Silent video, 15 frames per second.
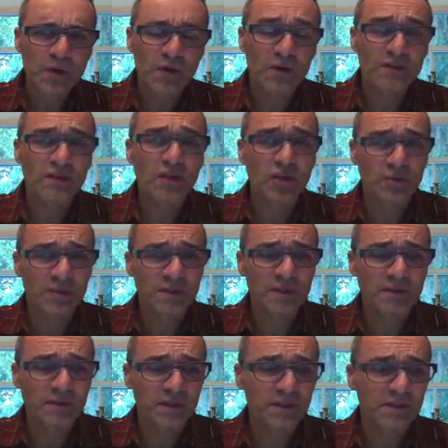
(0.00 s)
or as humans
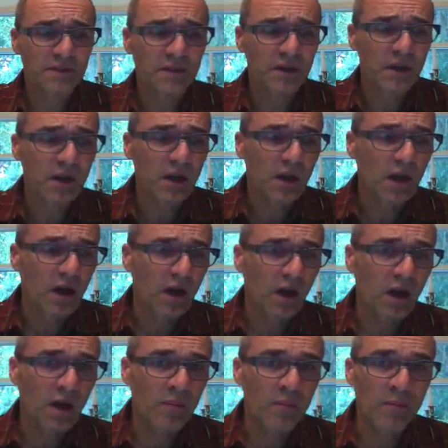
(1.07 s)
at least,
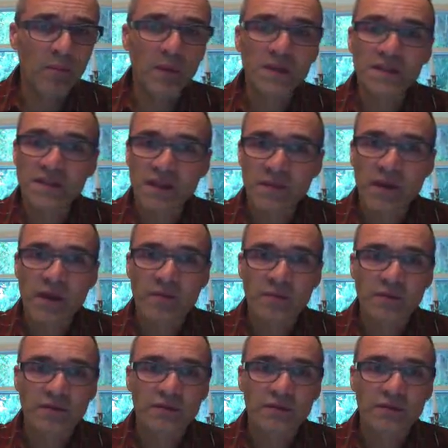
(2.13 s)
but some animals